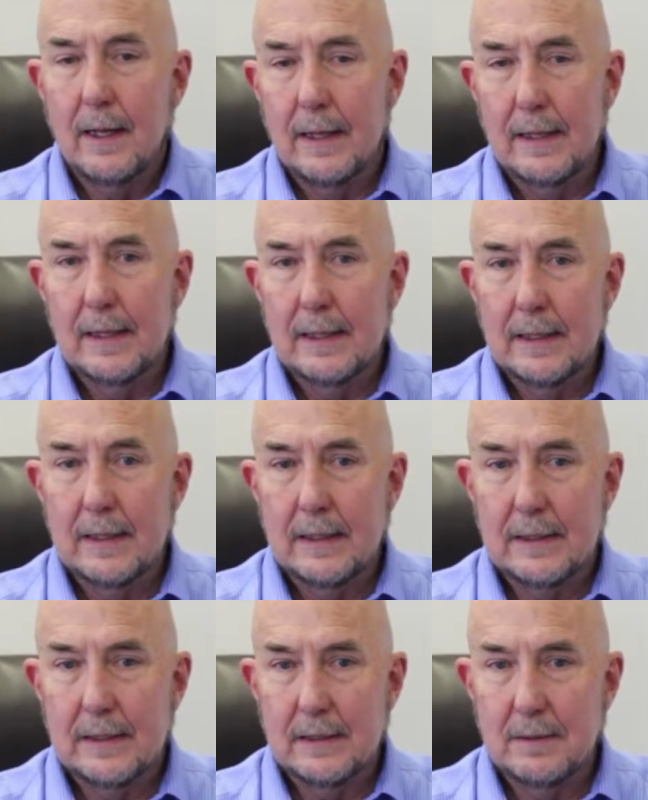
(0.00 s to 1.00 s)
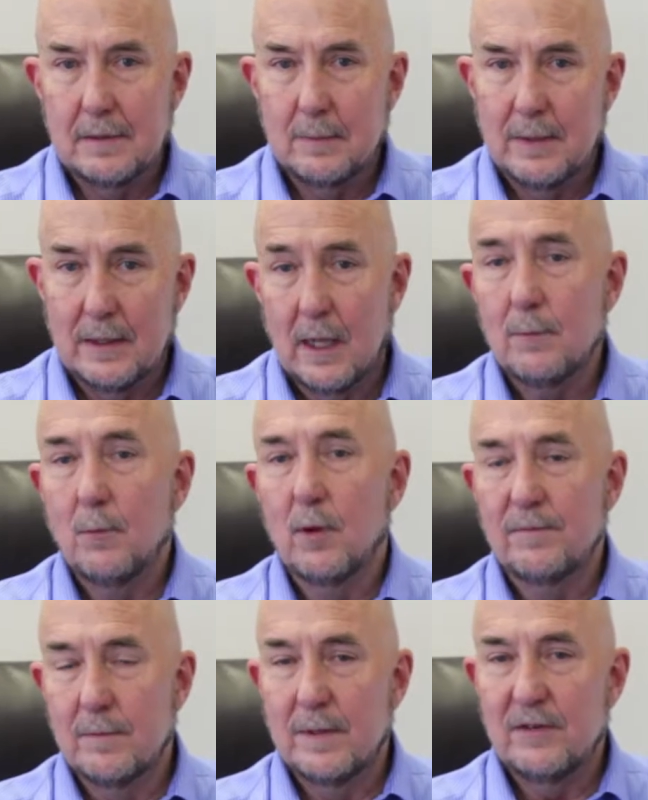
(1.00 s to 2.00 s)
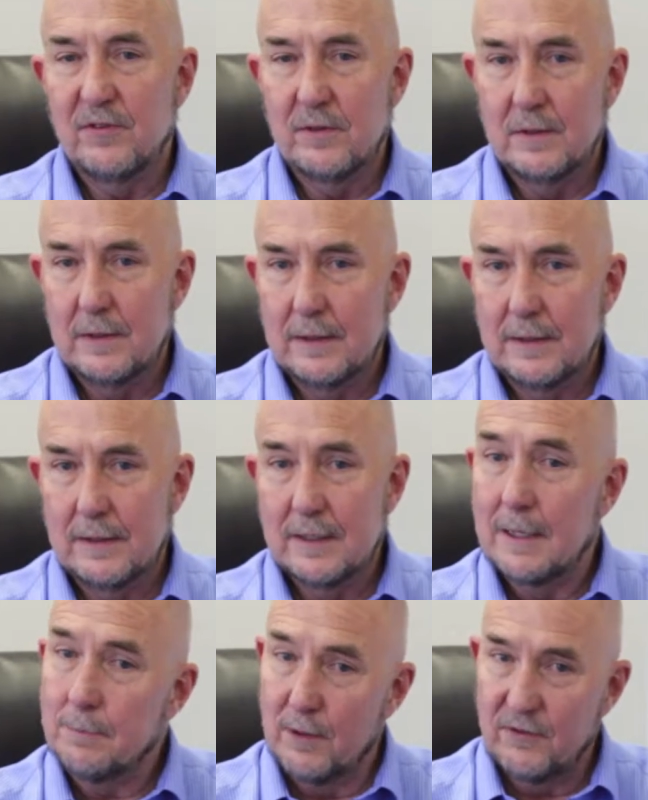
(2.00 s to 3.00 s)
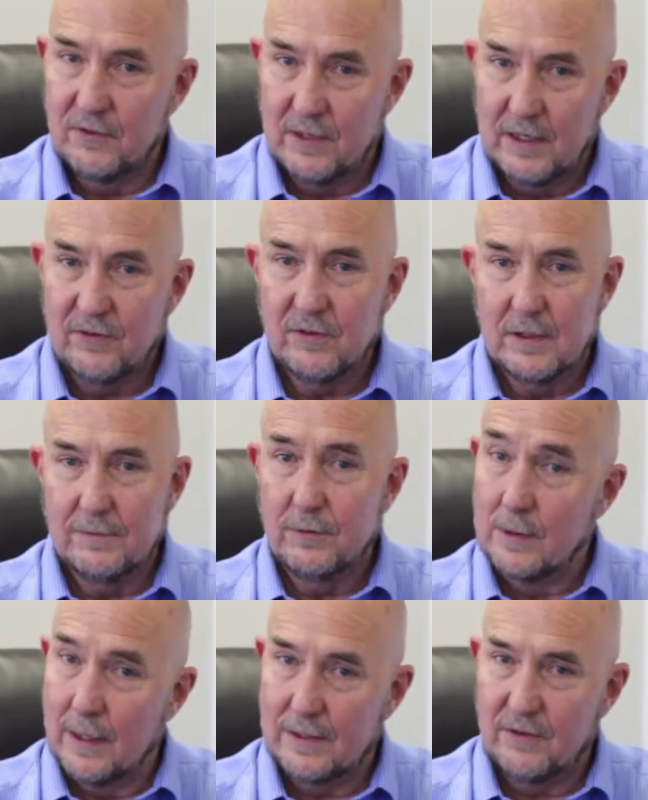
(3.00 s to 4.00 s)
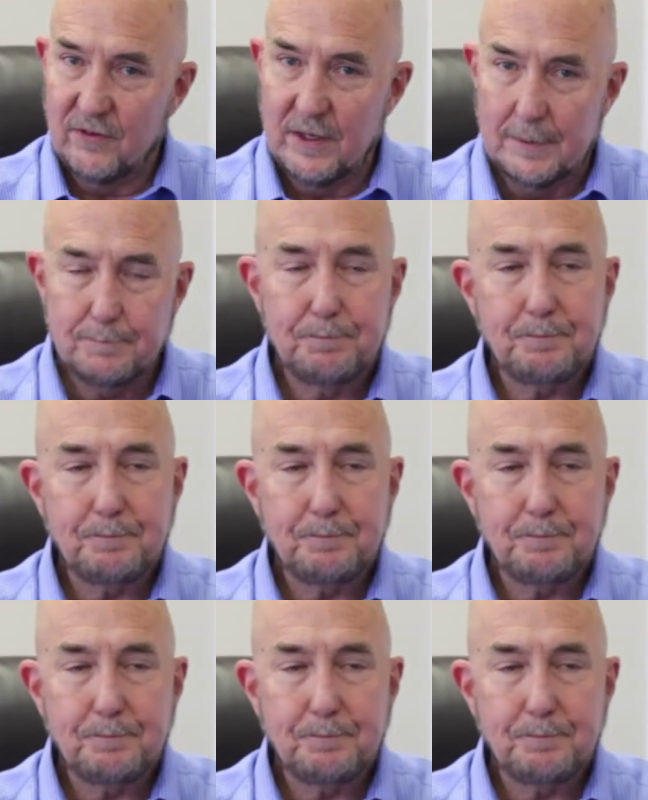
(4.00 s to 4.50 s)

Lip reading: and there'll be a lot more information in that presentation if you'd like to see it.